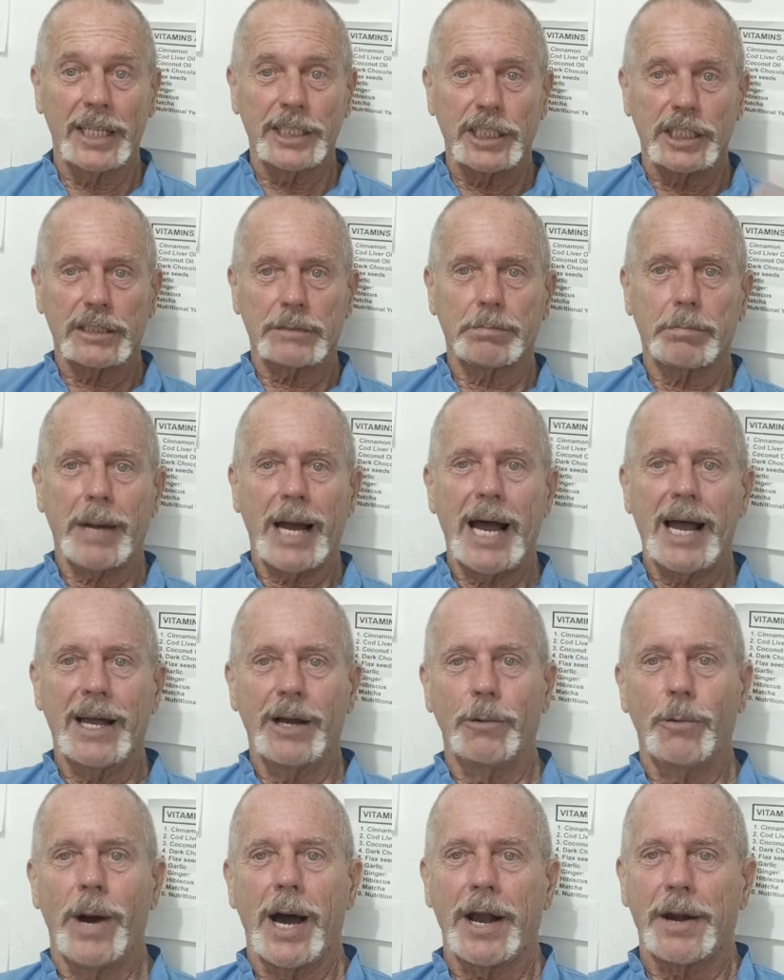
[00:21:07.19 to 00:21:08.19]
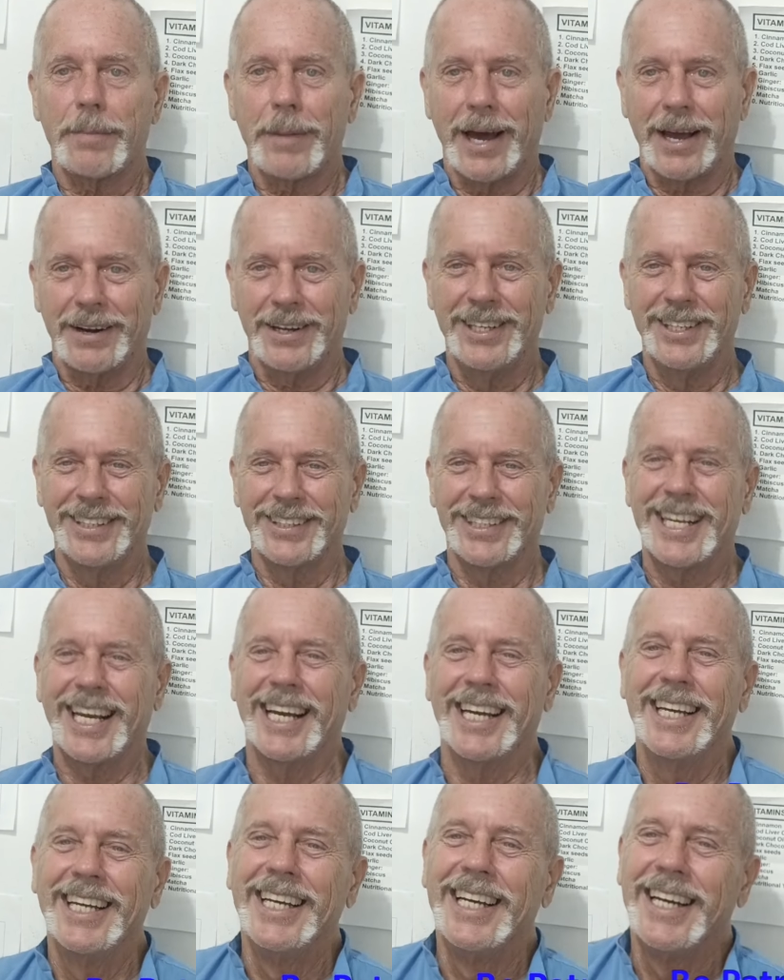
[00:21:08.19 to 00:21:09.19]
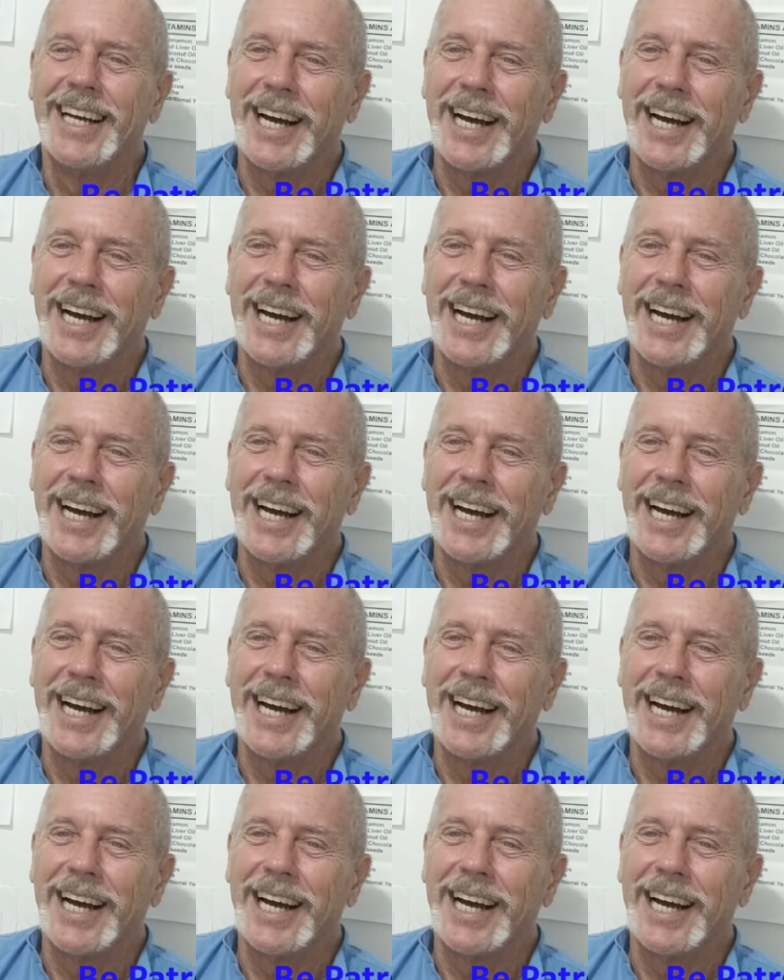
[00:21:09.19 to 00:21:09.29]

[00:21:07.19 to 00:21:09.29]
I just buy a water bottle, okay?